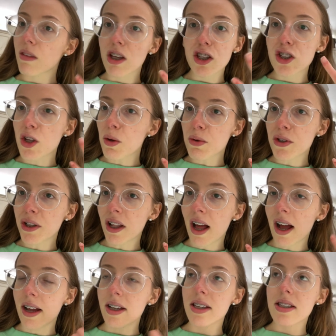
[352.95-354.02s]

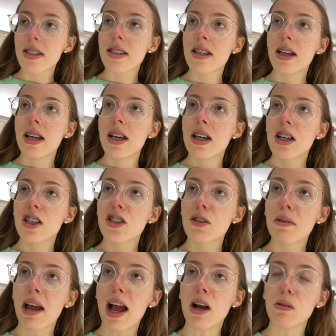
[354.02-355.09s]
socialize. So
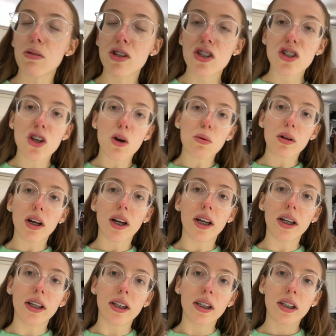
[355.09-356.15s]
yeah, it was so
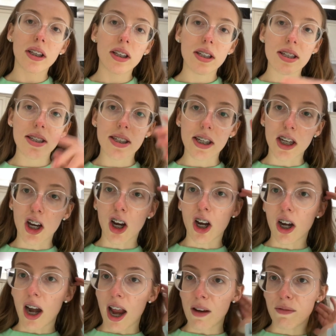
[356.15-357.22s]
good to see
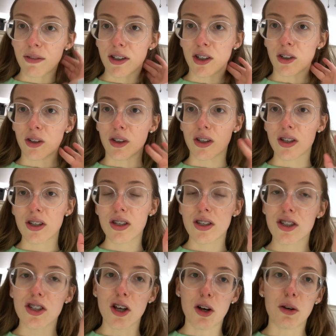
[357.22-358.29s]
her. I feel
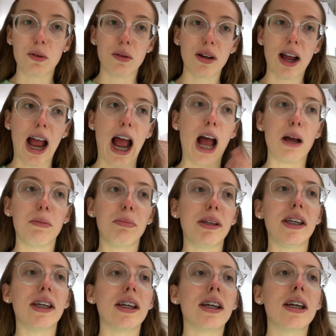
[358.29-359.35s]
so
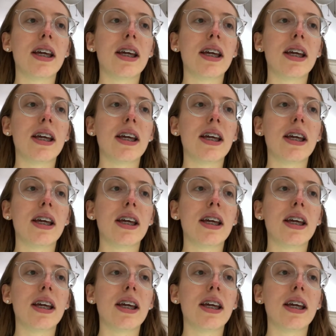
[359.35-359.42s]
happy,